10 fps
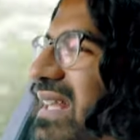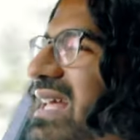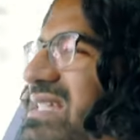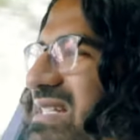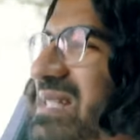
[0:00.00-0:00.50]

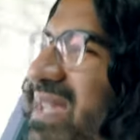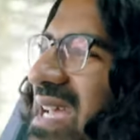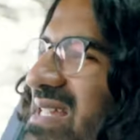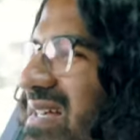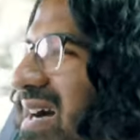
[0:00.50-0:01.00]
This to me
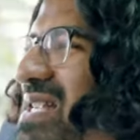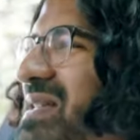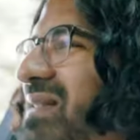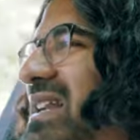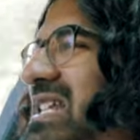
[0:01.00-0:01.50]
is a
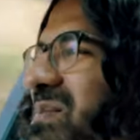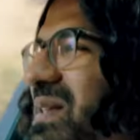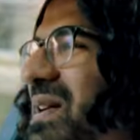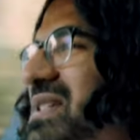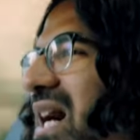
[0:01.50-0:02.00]
hundred grand
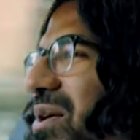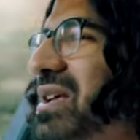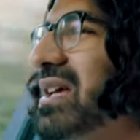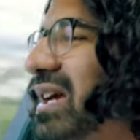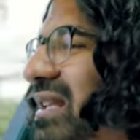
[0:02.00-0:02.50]
experience. I,
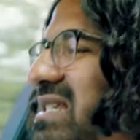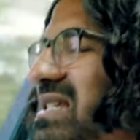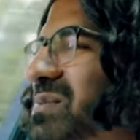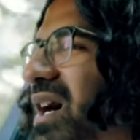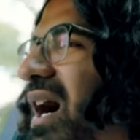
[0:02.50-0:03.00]
you know, this
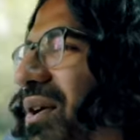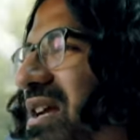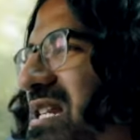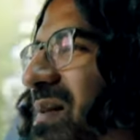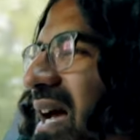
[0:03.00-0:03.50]
is what I would
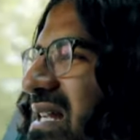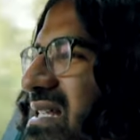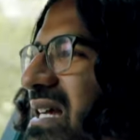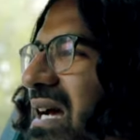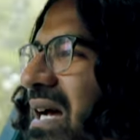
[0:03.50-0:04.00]
expect.